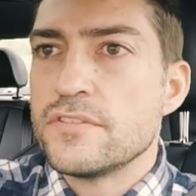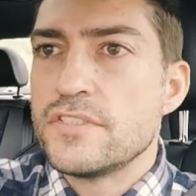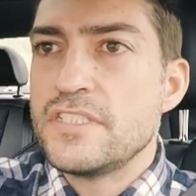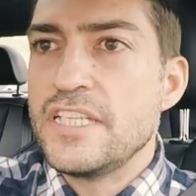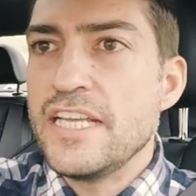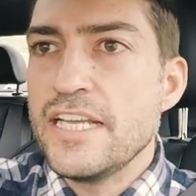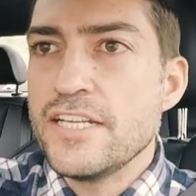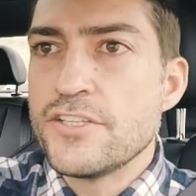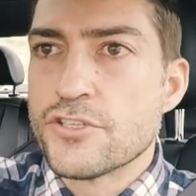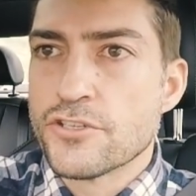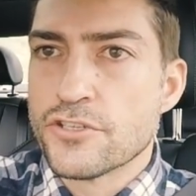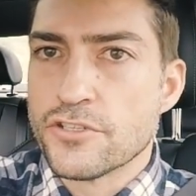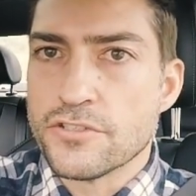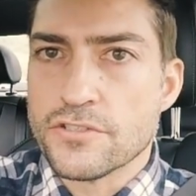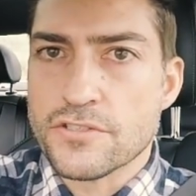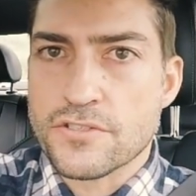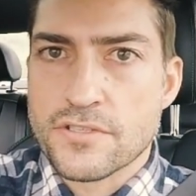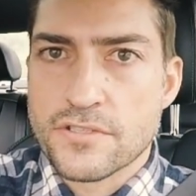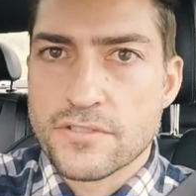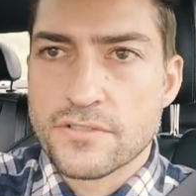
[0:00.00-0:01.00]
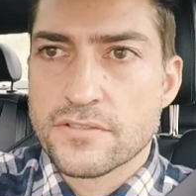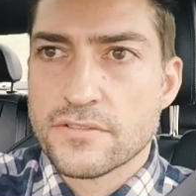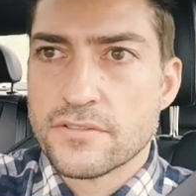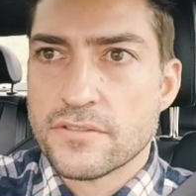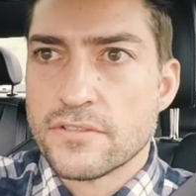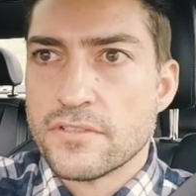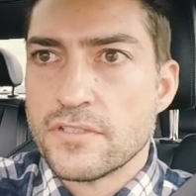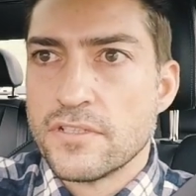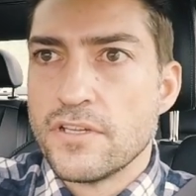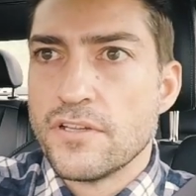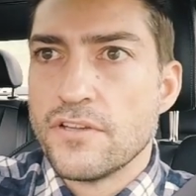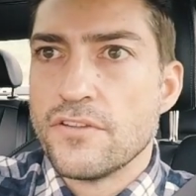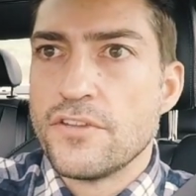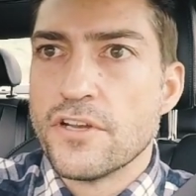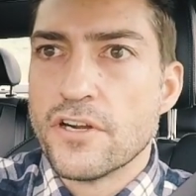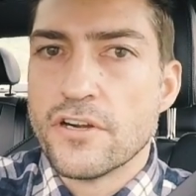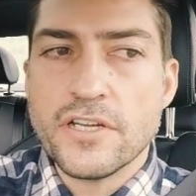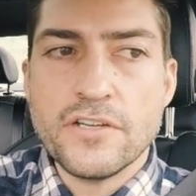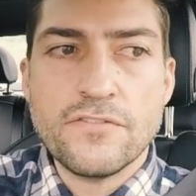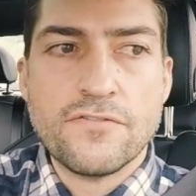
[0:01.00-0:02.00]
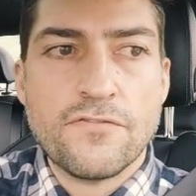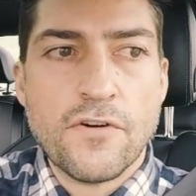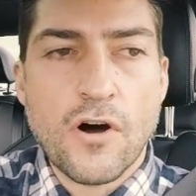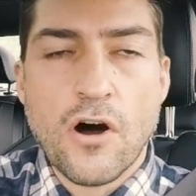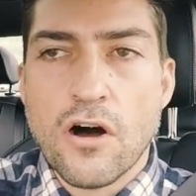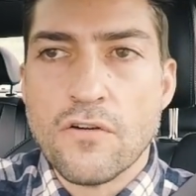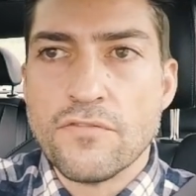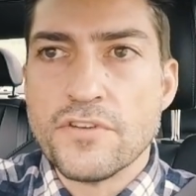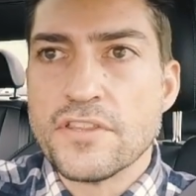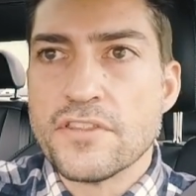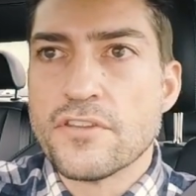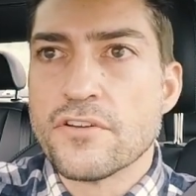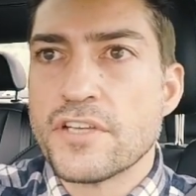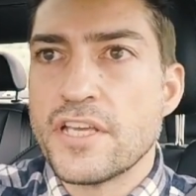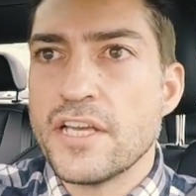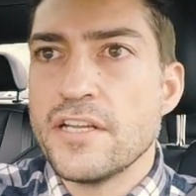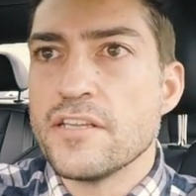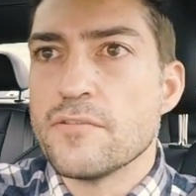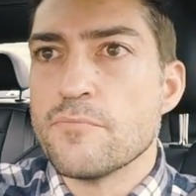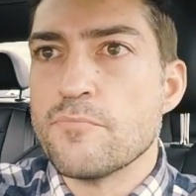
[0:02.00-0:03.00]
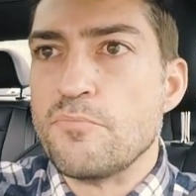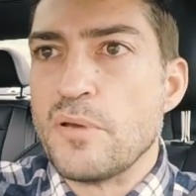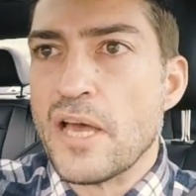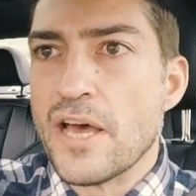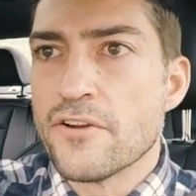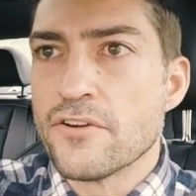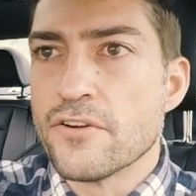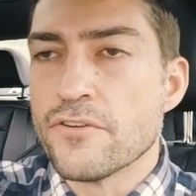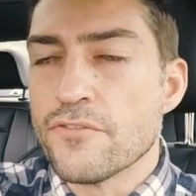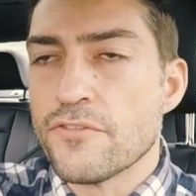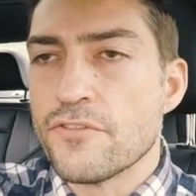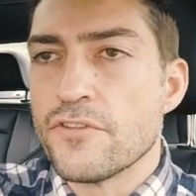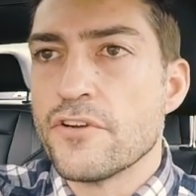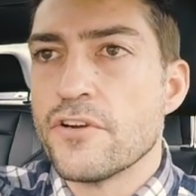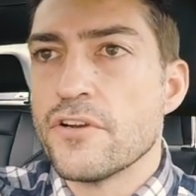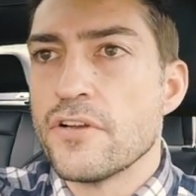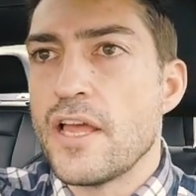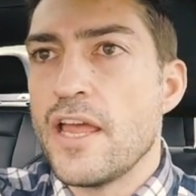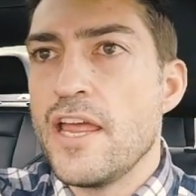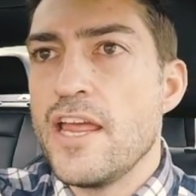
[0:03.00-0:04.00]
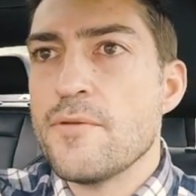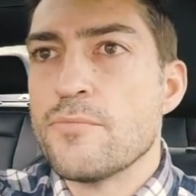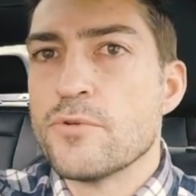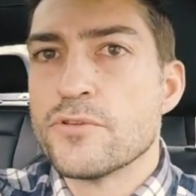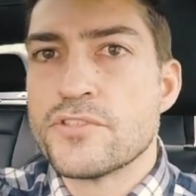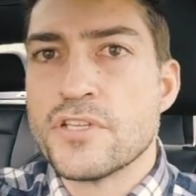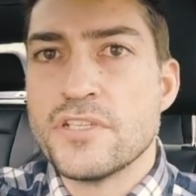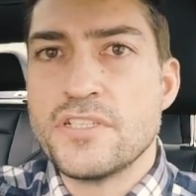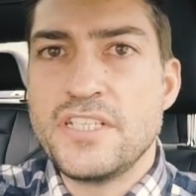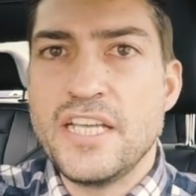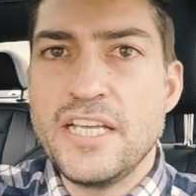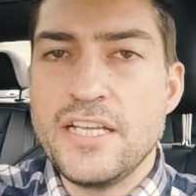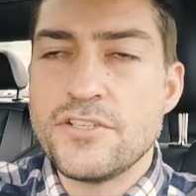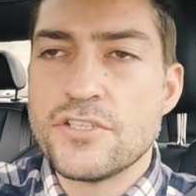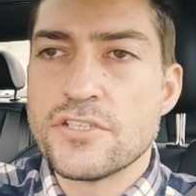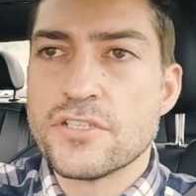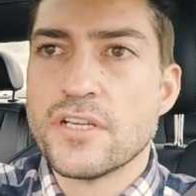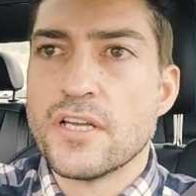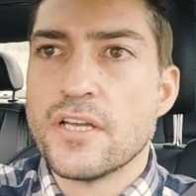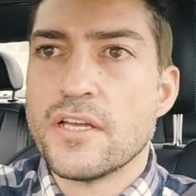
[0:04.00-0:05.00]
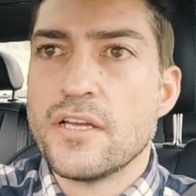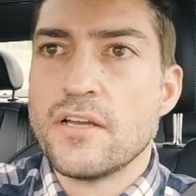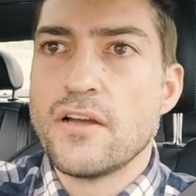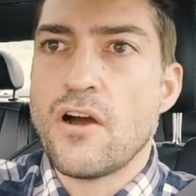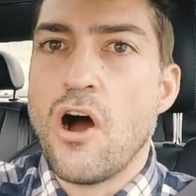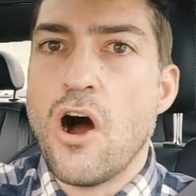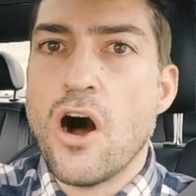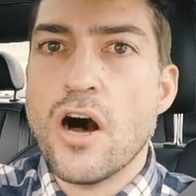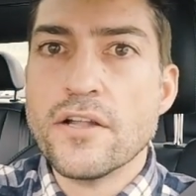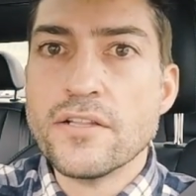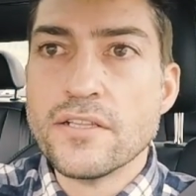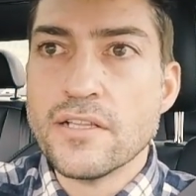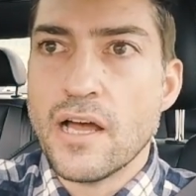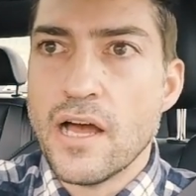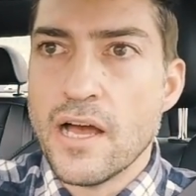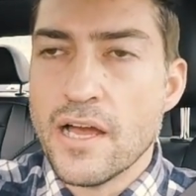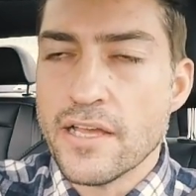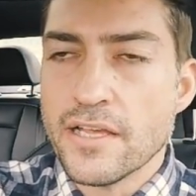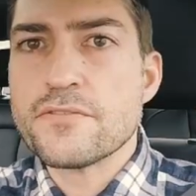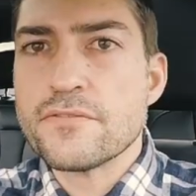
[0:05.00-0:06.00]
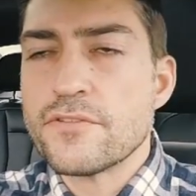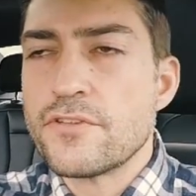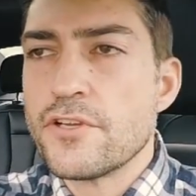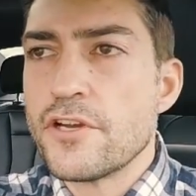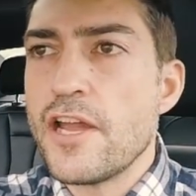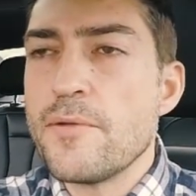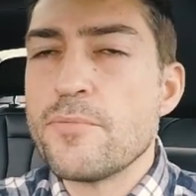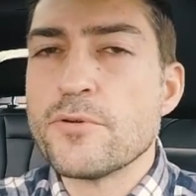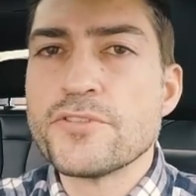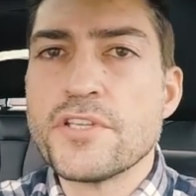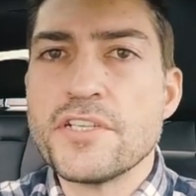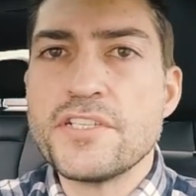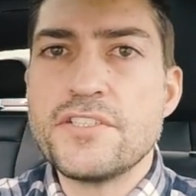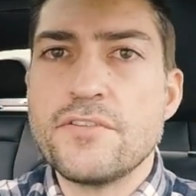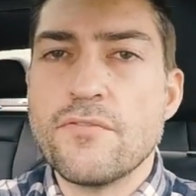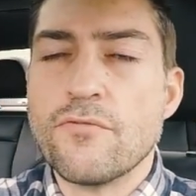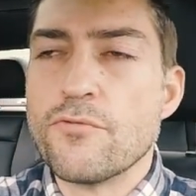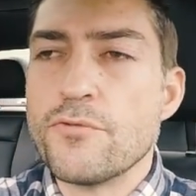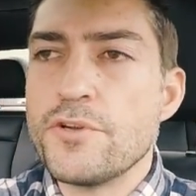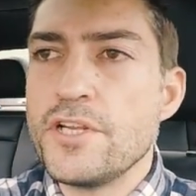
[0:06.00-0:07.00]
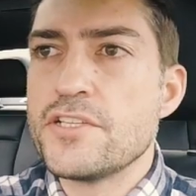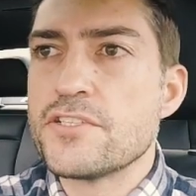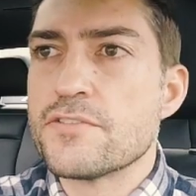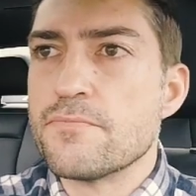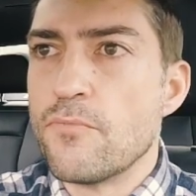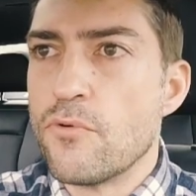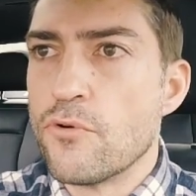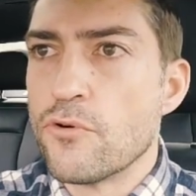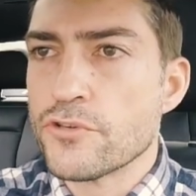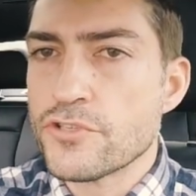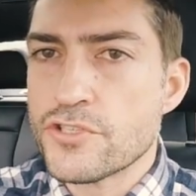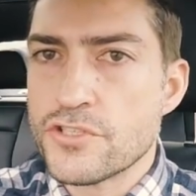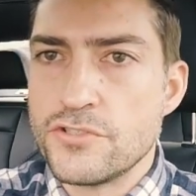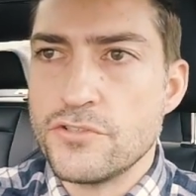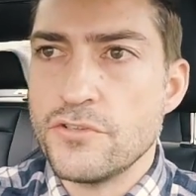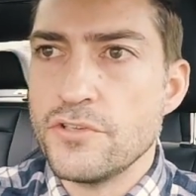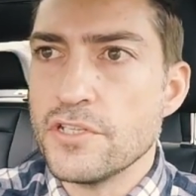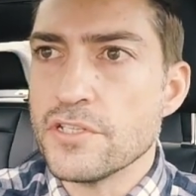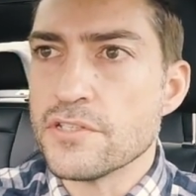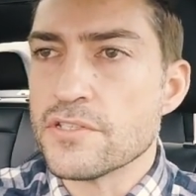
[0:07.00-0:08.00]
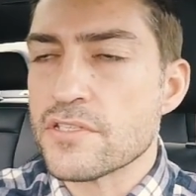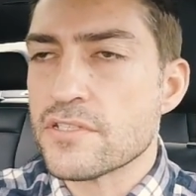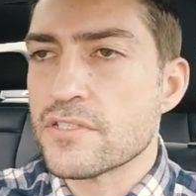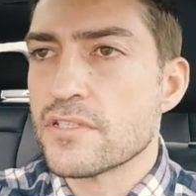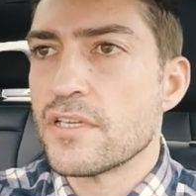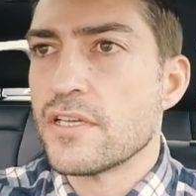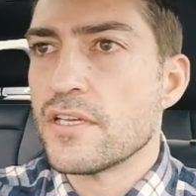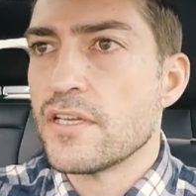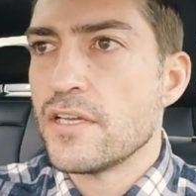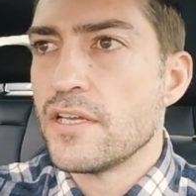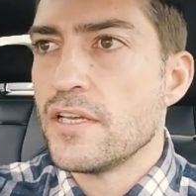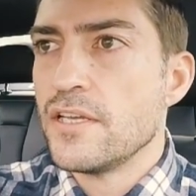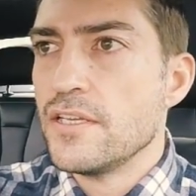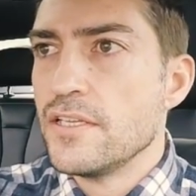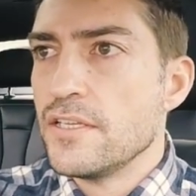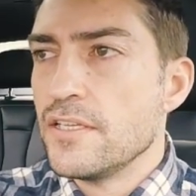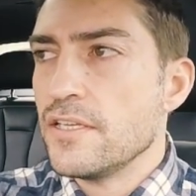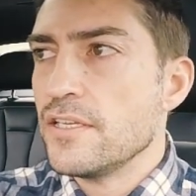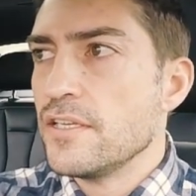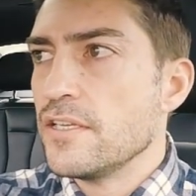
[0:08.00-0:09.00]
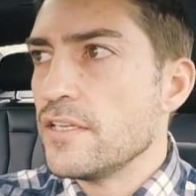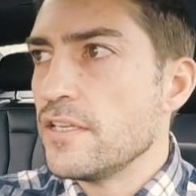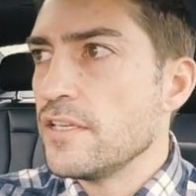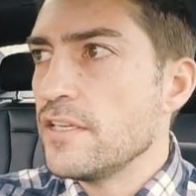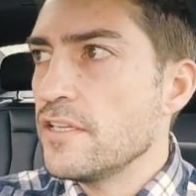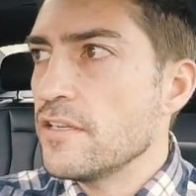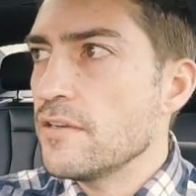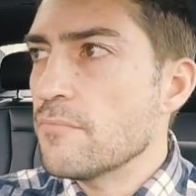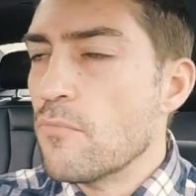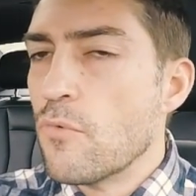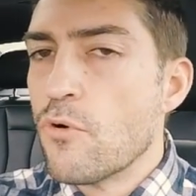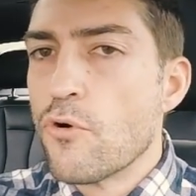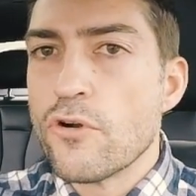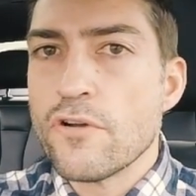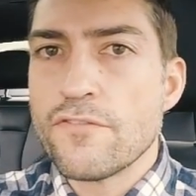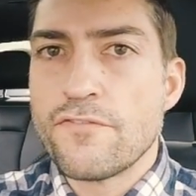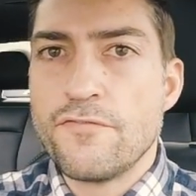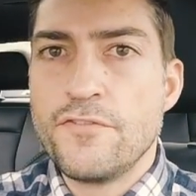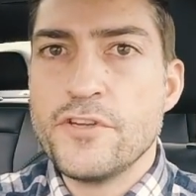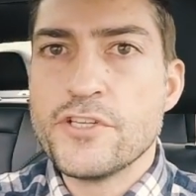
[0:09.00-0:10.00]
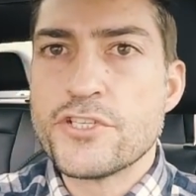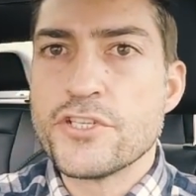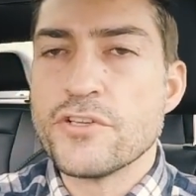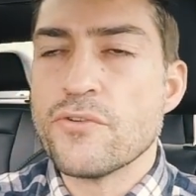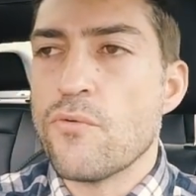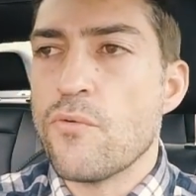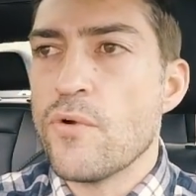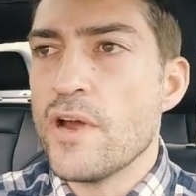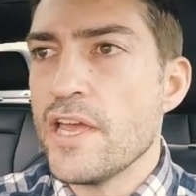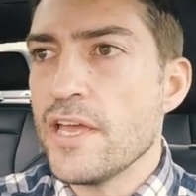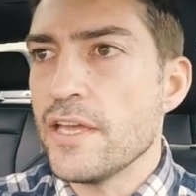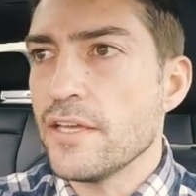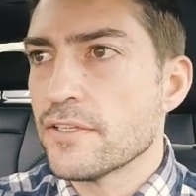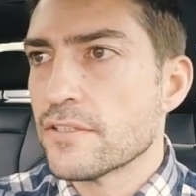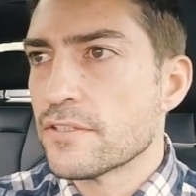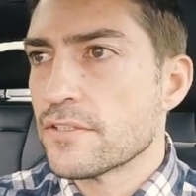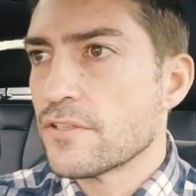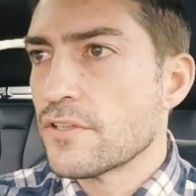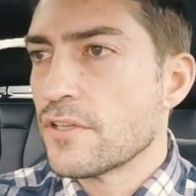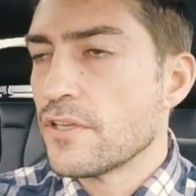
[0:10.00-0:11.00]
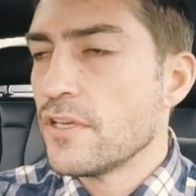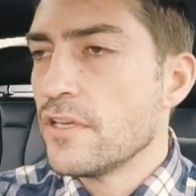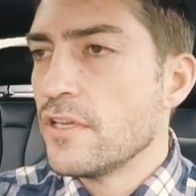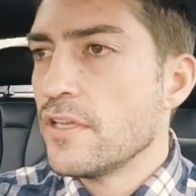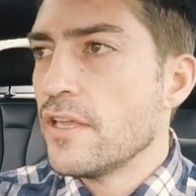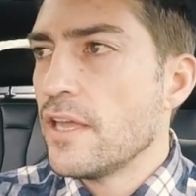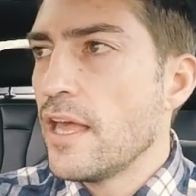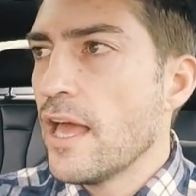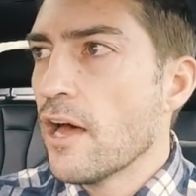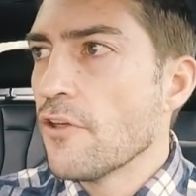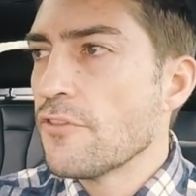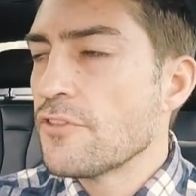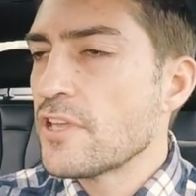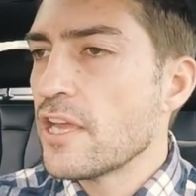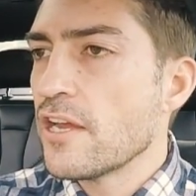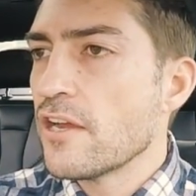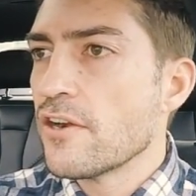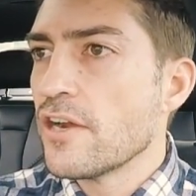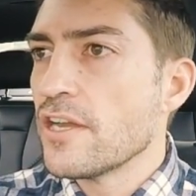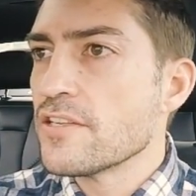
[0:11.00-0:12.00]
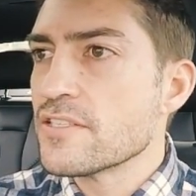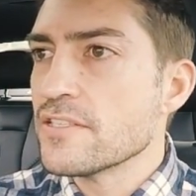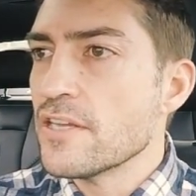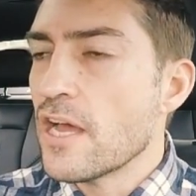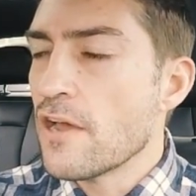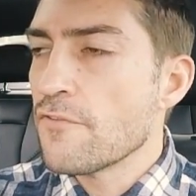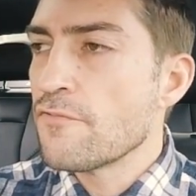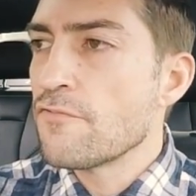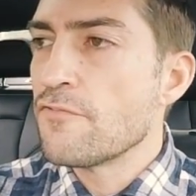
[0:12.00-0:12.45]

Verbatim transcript: Teachers they're evolving, they're getting better, they're able to teach online, they're able to reach more students in a more efficient way. Healthcare has not